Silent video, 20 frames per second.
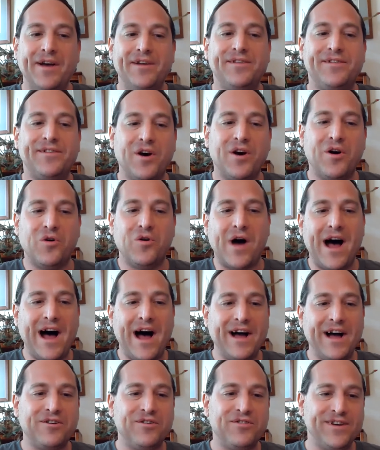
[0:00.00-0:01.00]
So
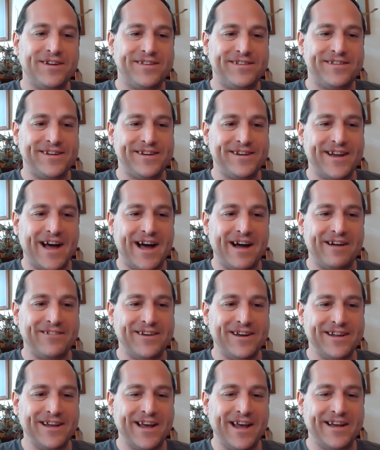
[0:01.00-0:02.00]
uh, Chris did not
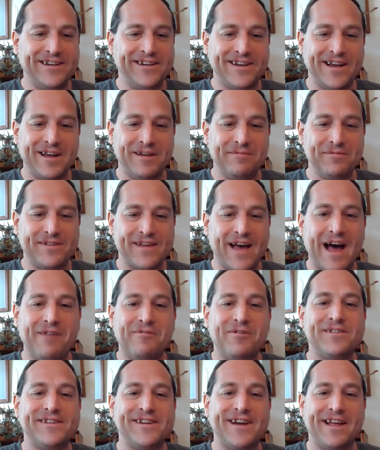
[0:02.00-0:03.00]
real, and James, I
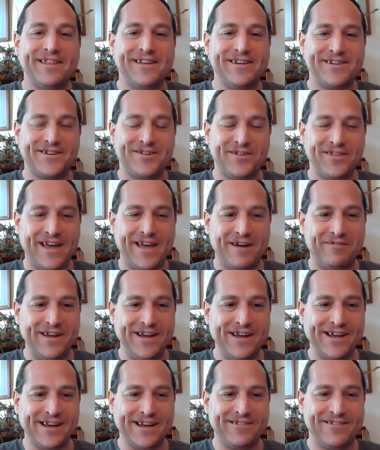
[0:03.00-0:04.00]
wasn't on the show that
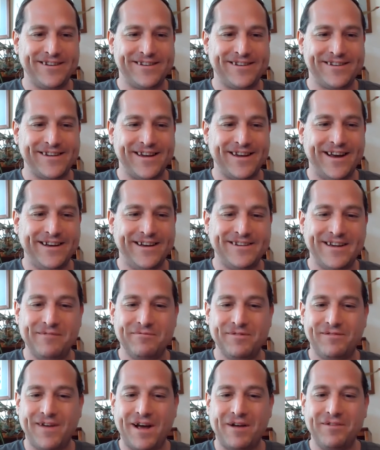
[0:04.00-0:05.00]
week and Chris and
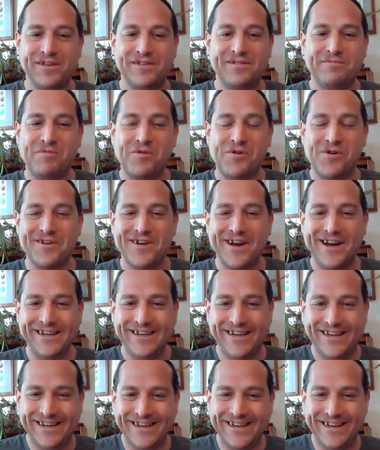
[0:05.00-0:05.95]
James found this boring.